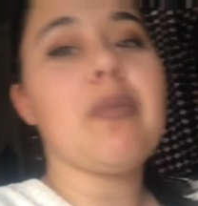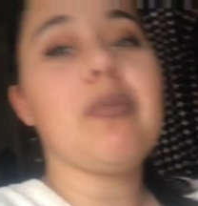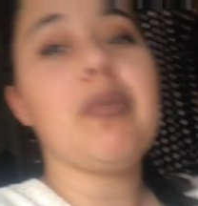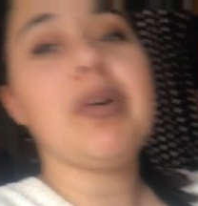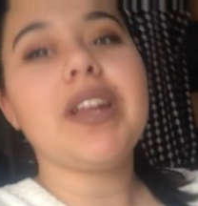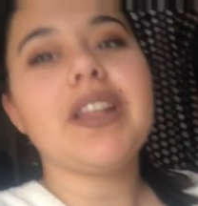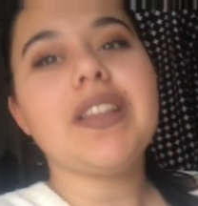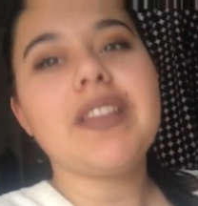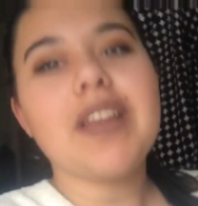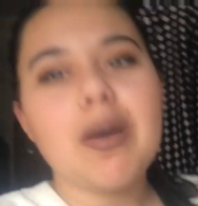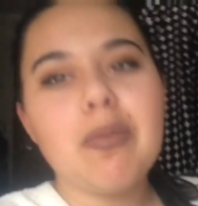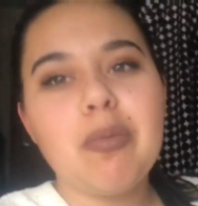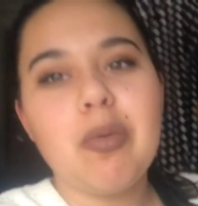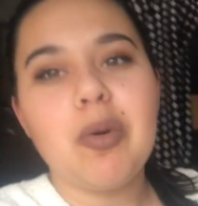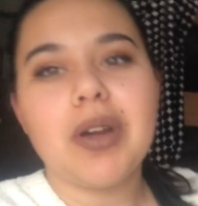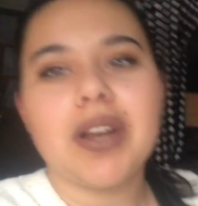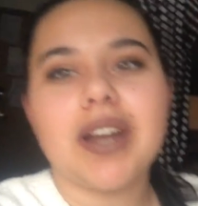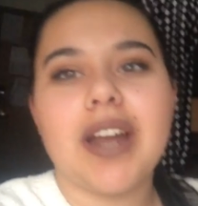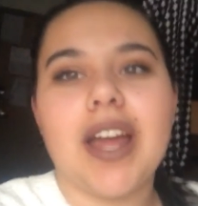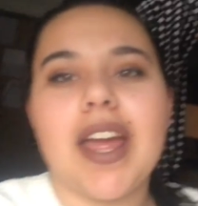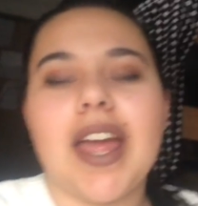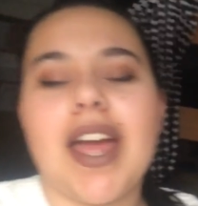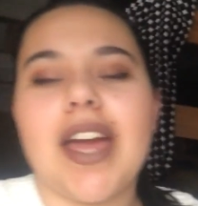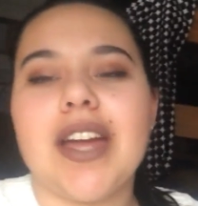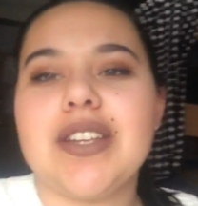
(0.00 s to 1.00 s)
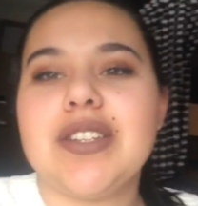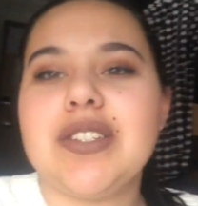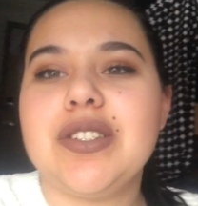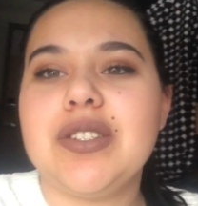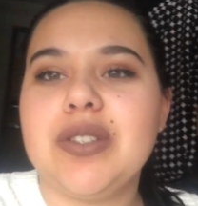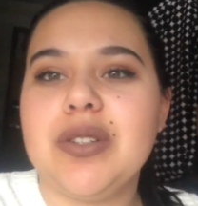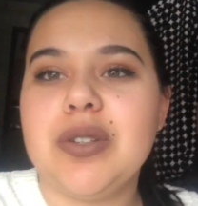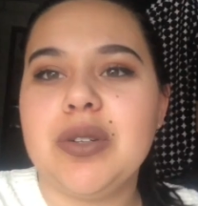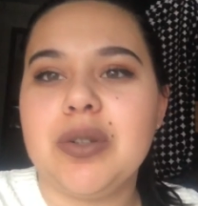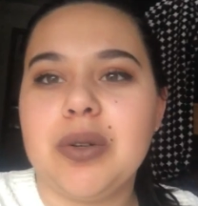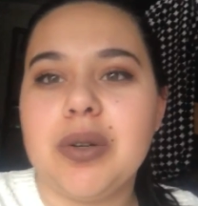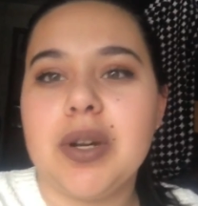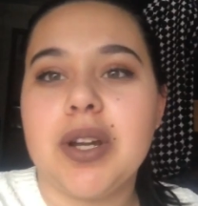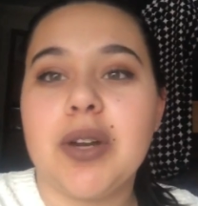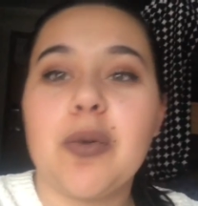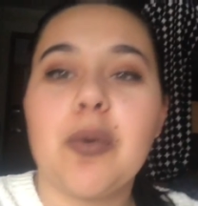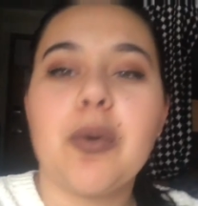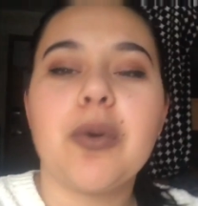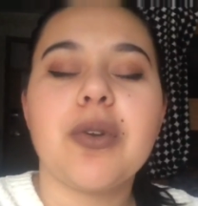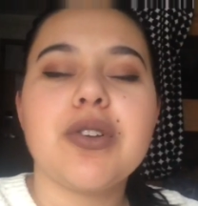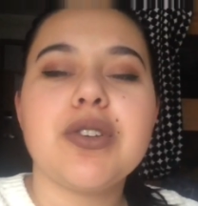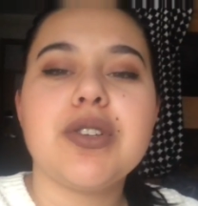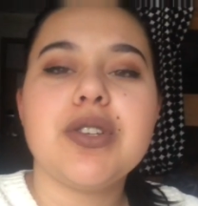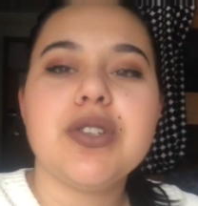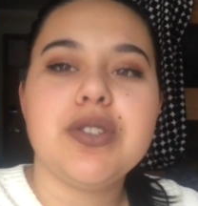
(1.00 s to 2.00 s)
But at that point I had to, in
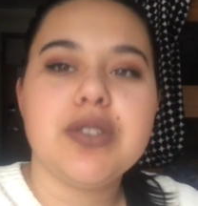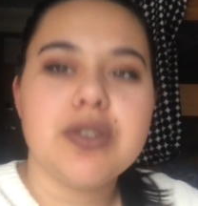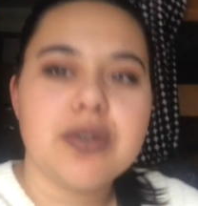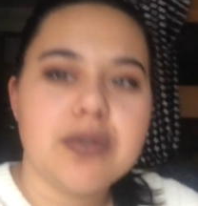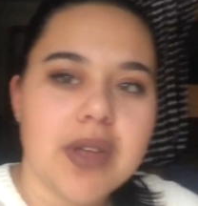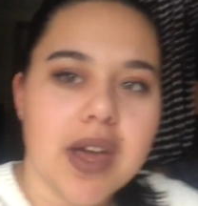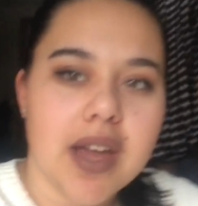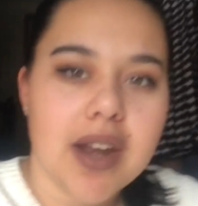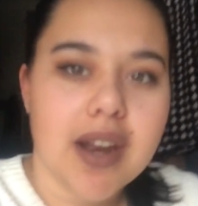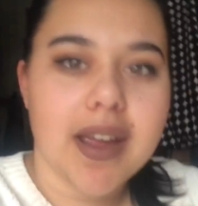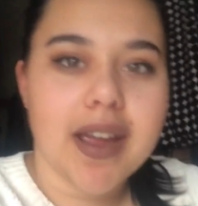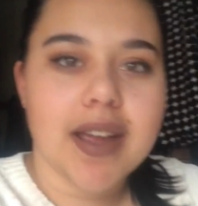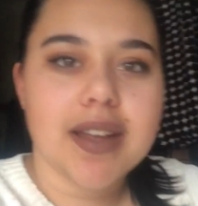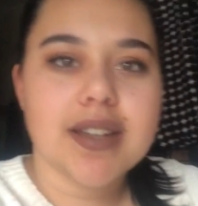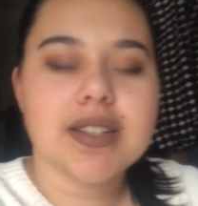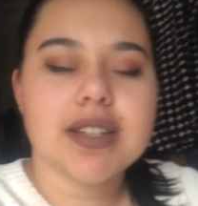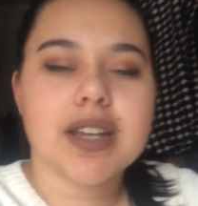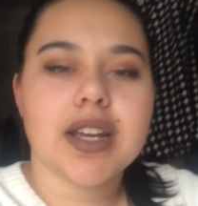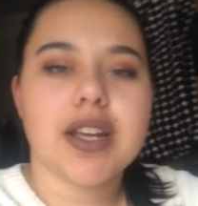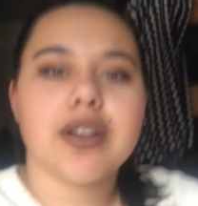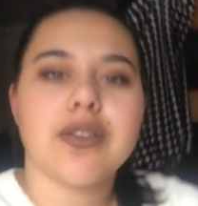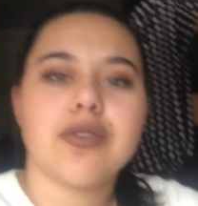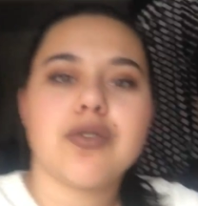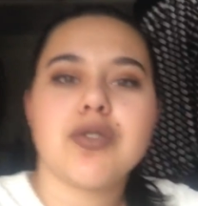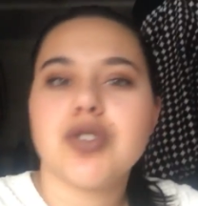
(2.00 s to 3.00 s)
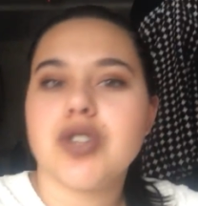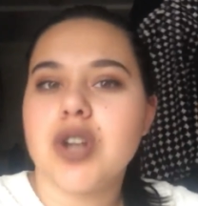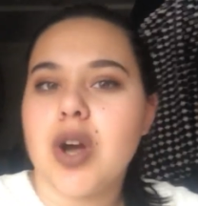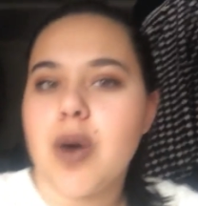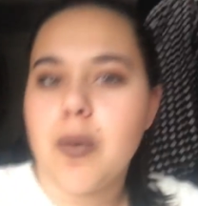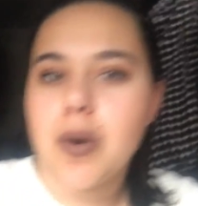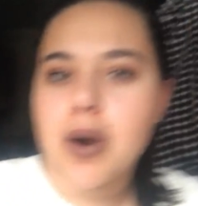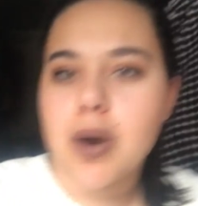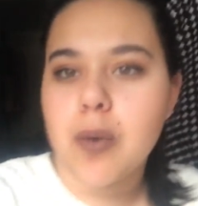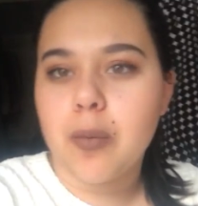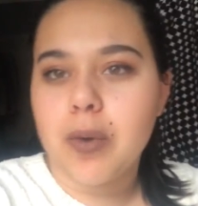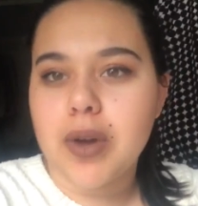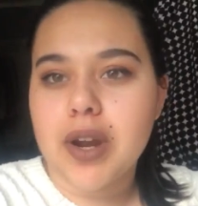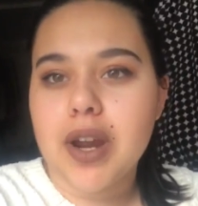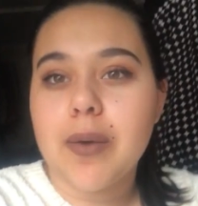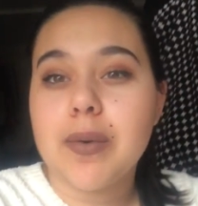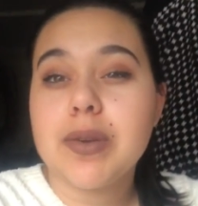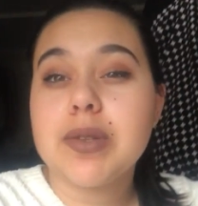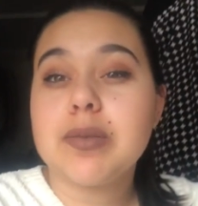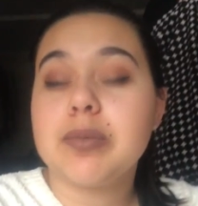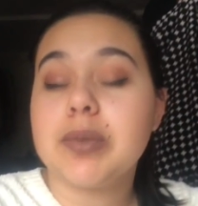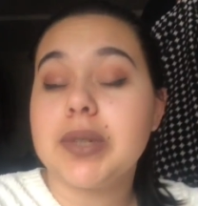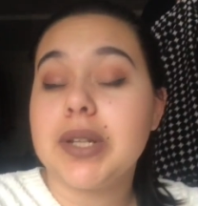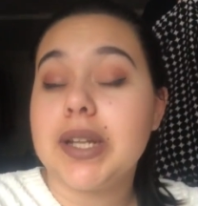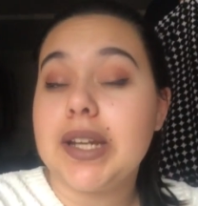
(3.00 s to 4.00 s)
order to do that, I had to kind of show her what I
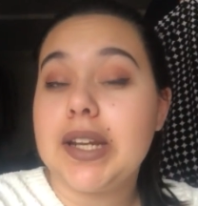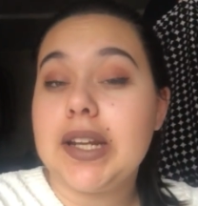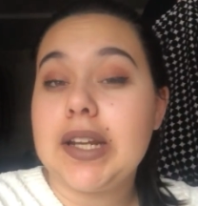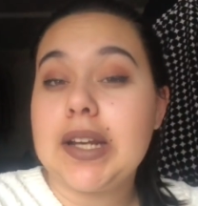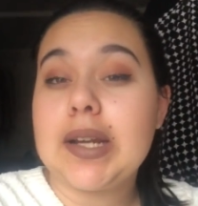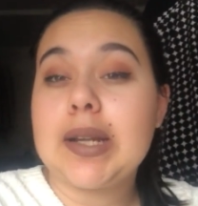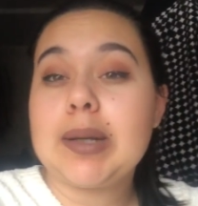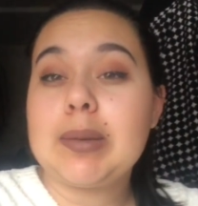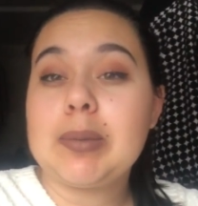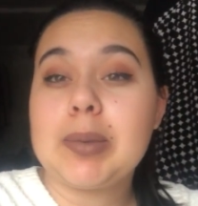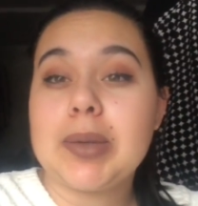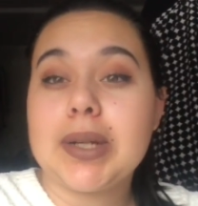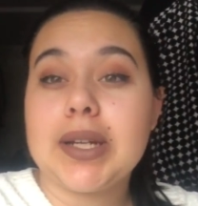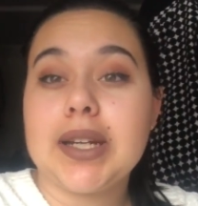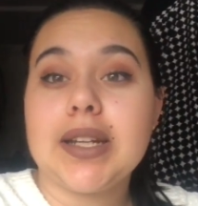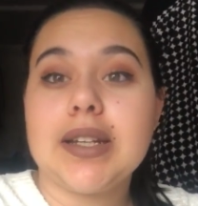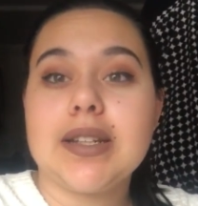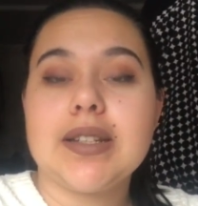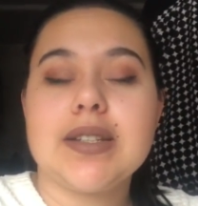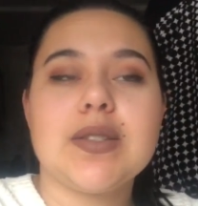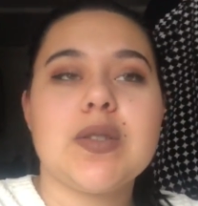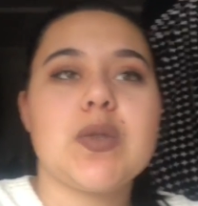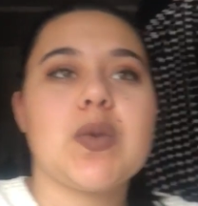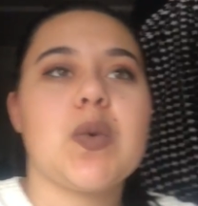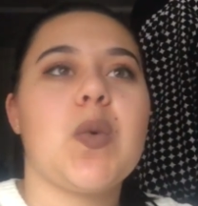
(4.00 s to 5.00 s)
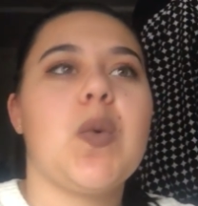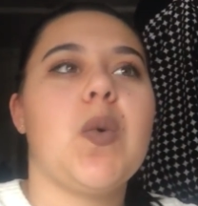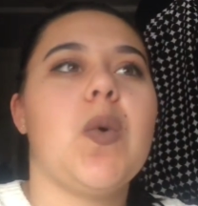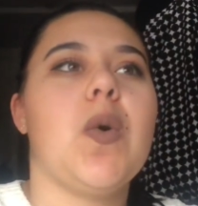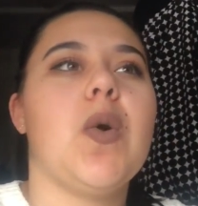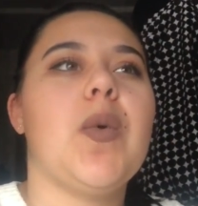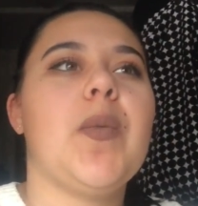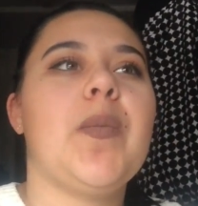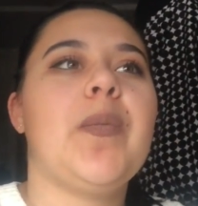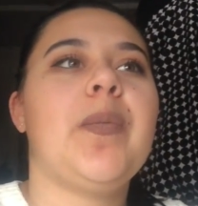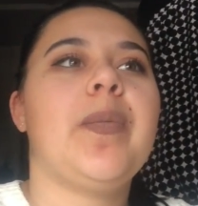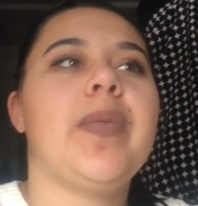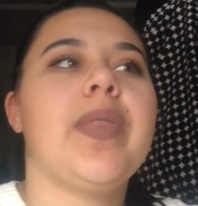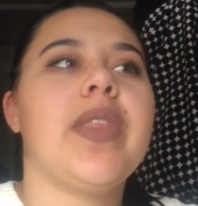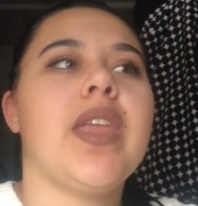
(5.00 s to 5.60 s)
was planning on bringing to school,